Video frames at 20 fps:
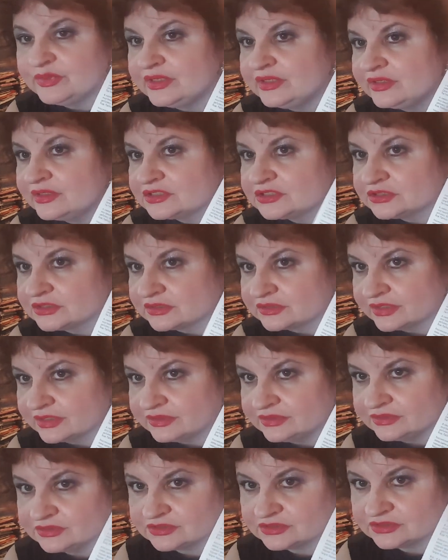pinkish
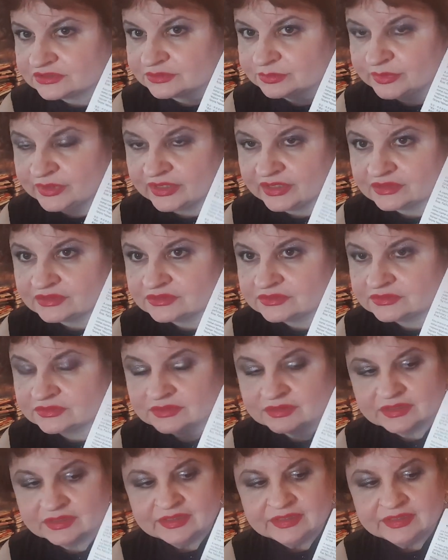reddish smears